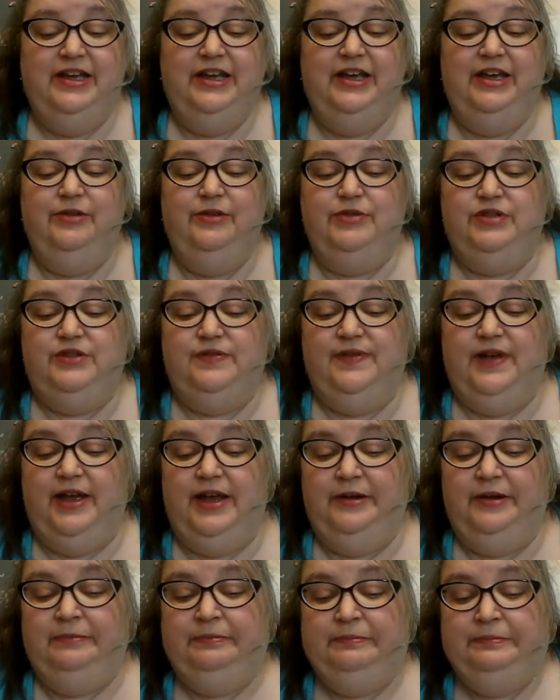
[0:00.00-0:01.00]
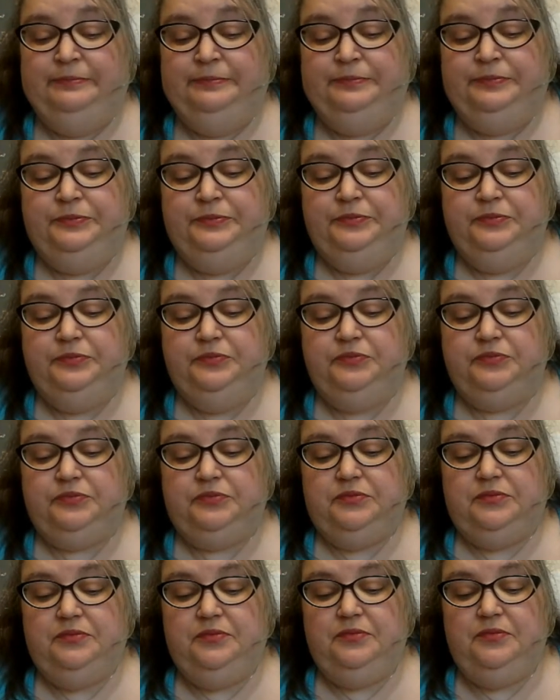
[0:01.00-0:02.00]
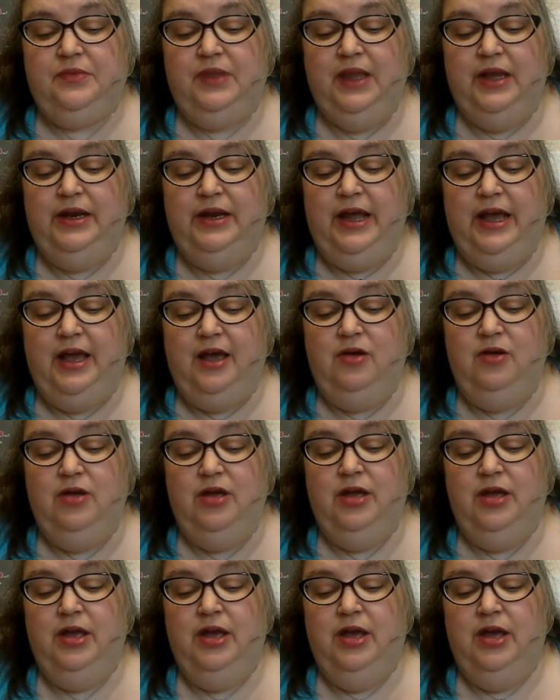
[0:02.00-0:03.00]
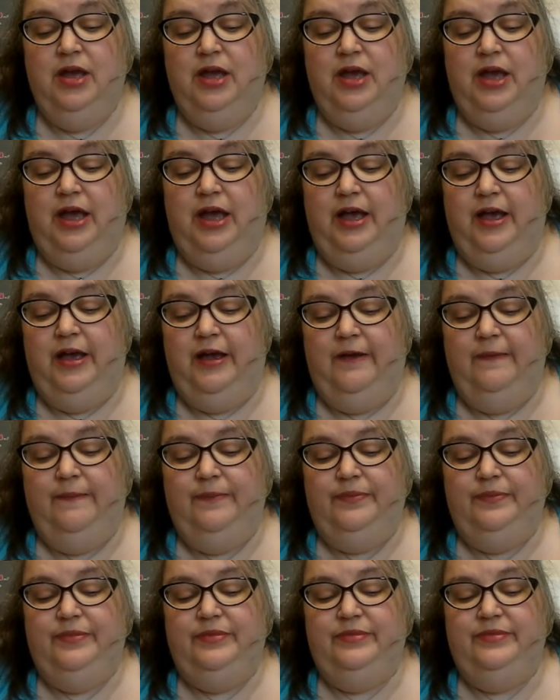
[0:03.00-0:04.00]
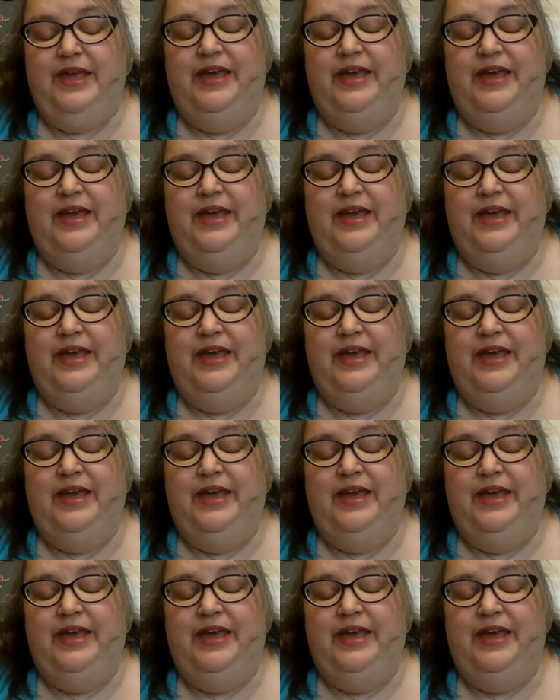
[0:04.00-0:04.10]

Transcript: It was fun. Now, one